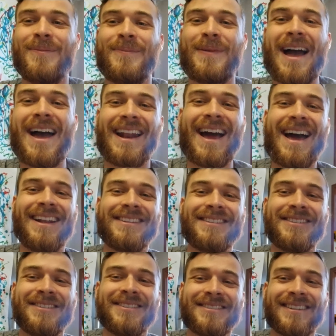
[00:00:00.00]
bad
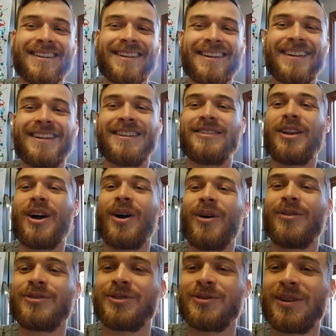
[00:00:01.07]
attitudes.
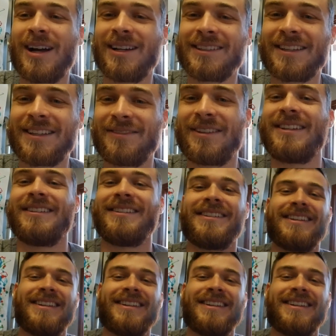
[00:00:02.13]
No, do not give in.